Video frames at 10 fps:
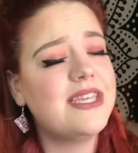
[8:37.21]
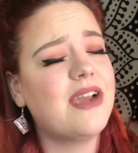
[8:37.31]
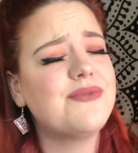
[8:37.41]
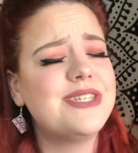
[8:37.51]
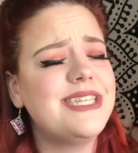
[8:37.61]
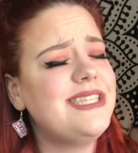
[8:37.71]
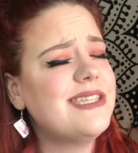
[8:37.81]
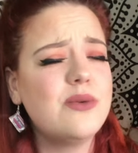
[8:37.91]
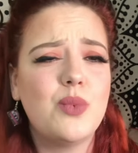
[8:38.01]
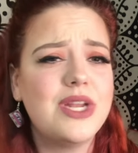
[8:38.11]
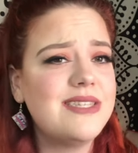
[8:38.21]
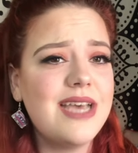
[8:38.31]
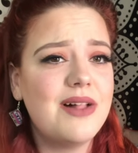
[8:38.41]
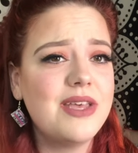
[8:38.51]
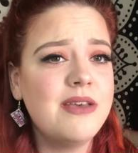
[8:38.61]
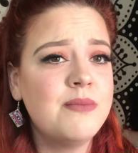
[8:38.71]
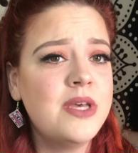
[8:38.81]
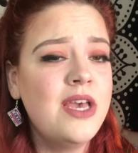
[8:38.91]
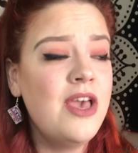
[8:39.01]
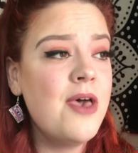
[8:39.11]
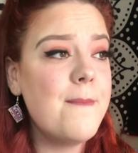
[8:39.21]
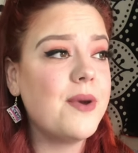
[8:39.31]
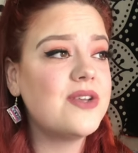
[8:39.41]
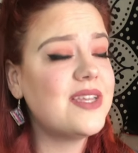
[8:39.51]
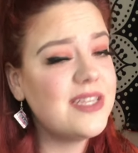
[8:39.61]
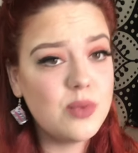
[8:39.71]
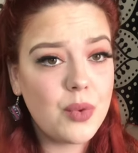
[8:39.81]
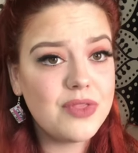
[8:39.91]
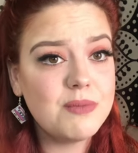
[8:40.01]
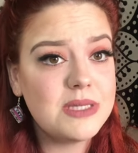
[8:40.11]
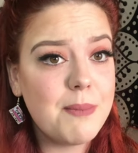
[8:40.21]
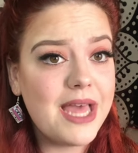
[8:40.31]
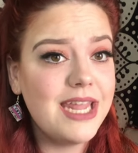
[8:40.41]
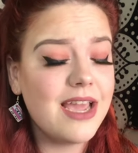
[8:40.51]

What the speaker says: I really didn't want to tell him, because I didn't want them to panic.